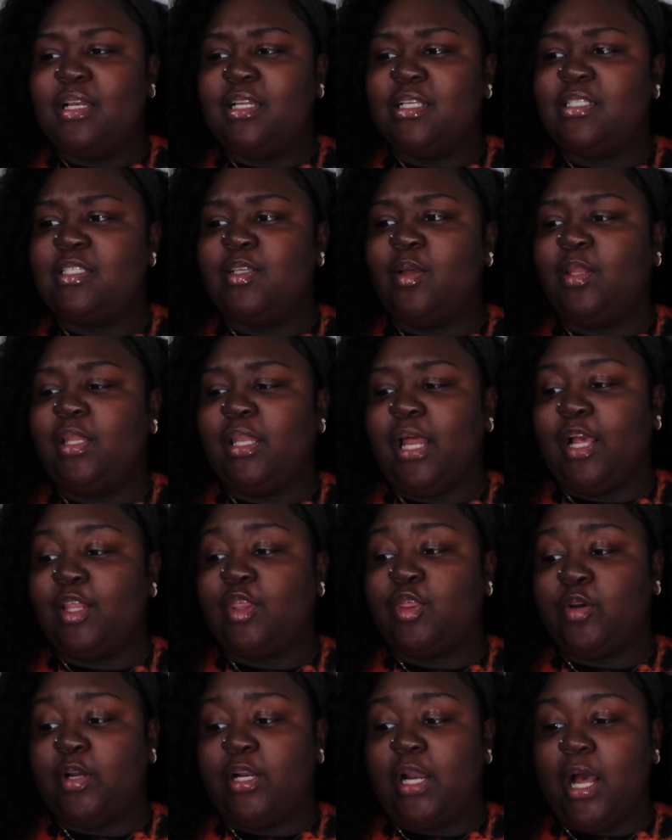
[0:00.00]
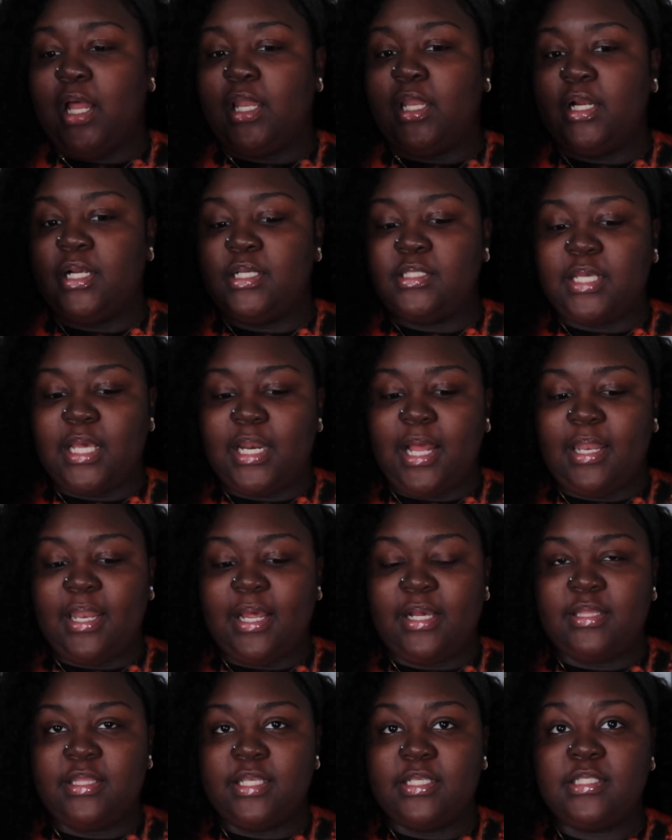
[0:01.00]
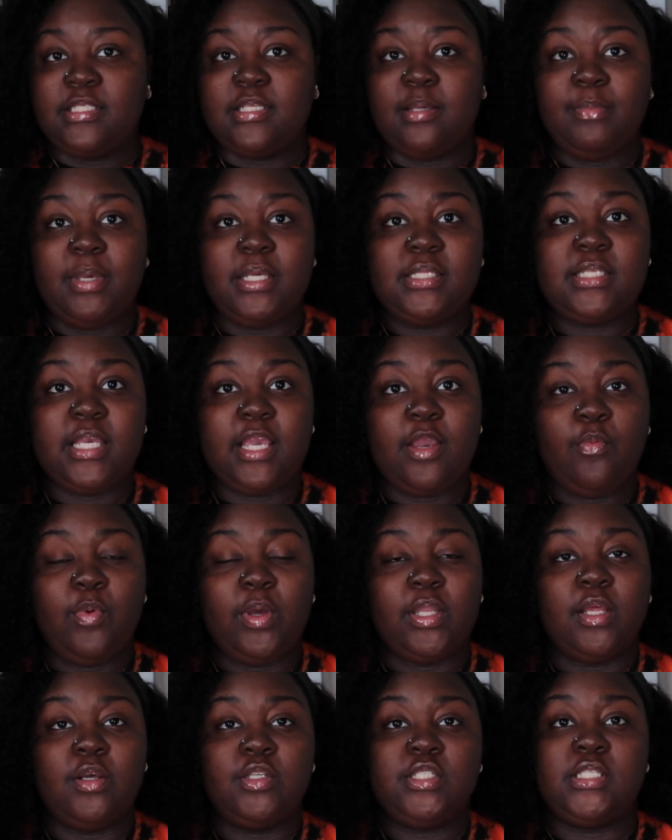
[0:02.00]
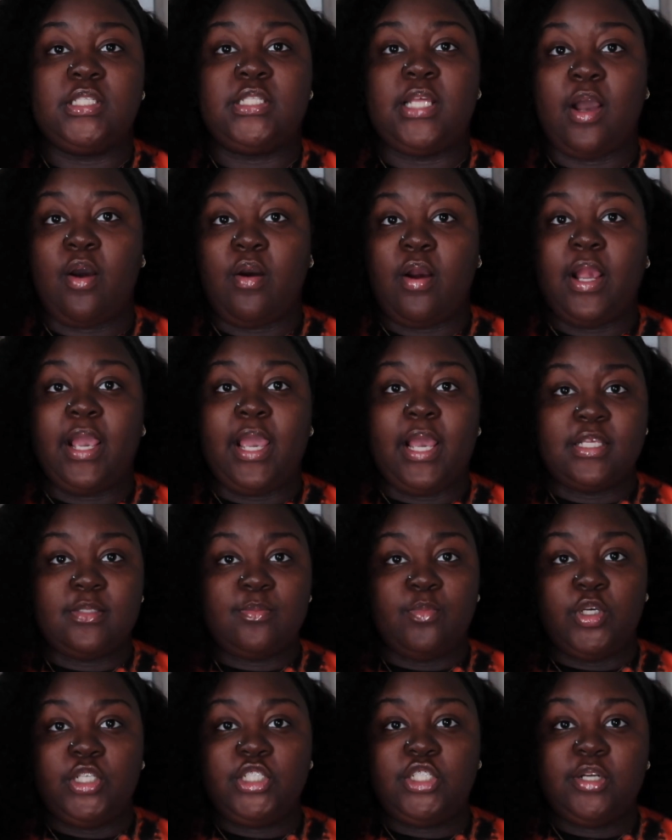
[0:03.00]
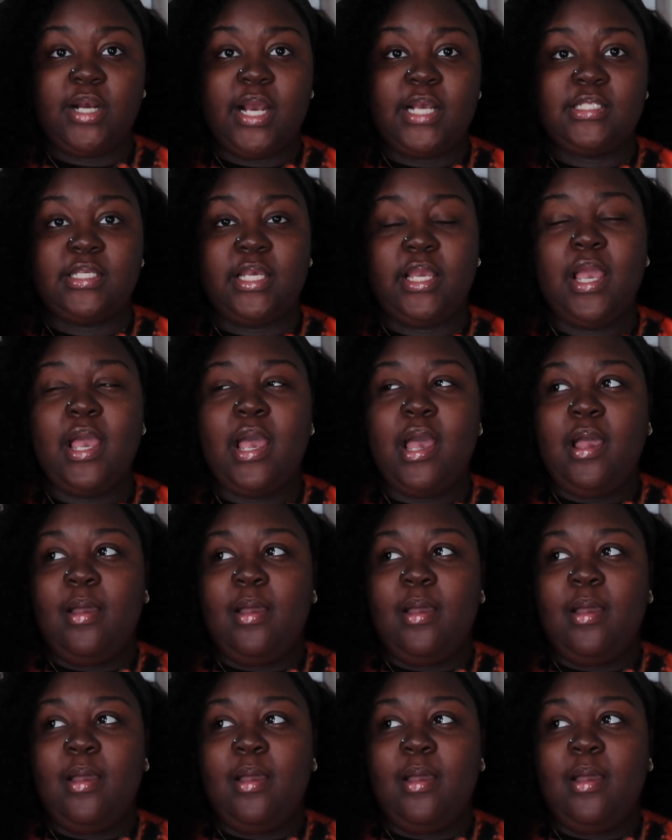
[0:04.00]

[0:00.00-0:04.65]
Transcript: this is only like three dollars and i like this to mix in with lotions that aren't as moisturizing